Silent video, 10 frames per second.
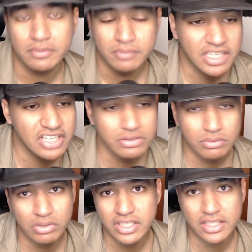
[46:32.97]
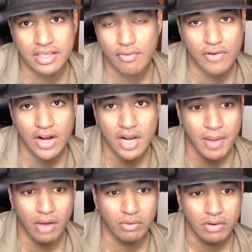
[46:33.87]
He doesn't really give a fuck
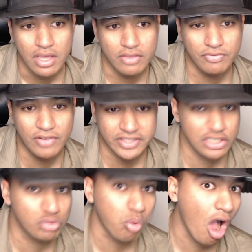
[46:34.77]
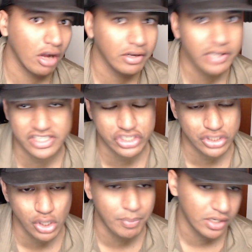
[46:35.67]
about the fact that he's wrong because he's
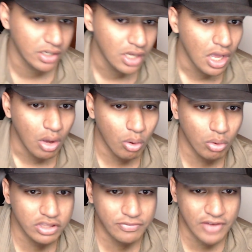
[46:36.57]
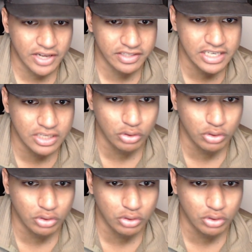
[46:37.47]
stupid, or the fact that he could go